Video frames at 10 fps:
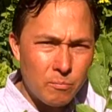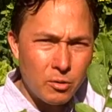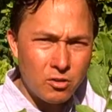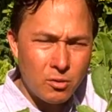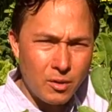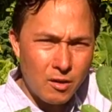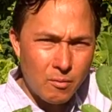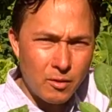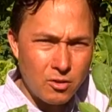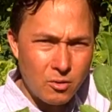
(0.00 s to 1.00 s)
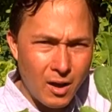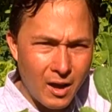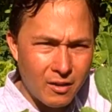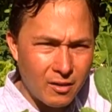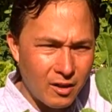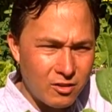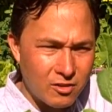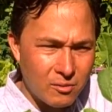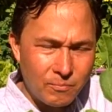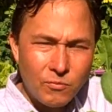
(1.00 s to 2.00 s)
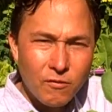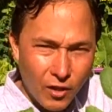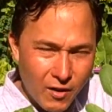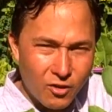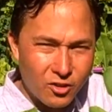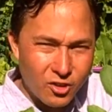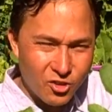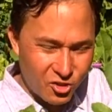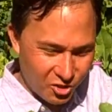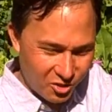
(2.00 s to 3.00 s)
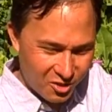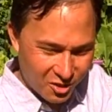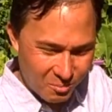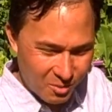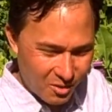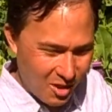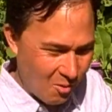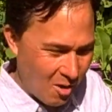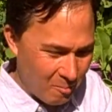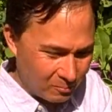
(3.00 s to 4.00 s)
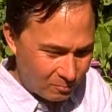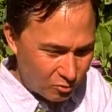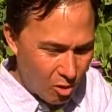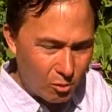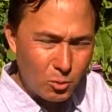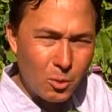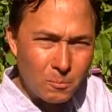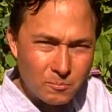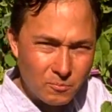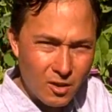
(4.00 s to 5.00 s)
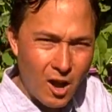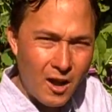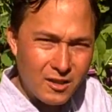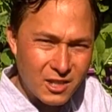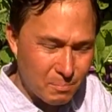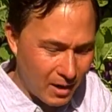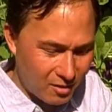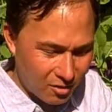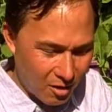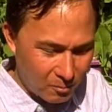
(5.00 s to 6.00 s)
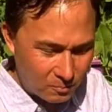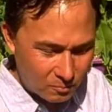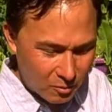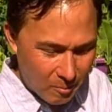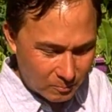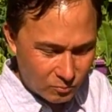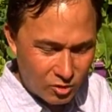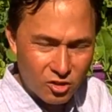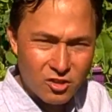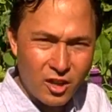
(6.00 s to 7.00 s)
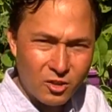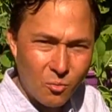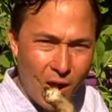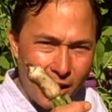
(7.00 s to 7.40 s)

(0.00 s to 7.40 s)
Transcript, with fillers: wouldn't put too many of them. They do add a nice flavor to your juice. Let's put it that way. Ooh, hot and spicy there. Just like the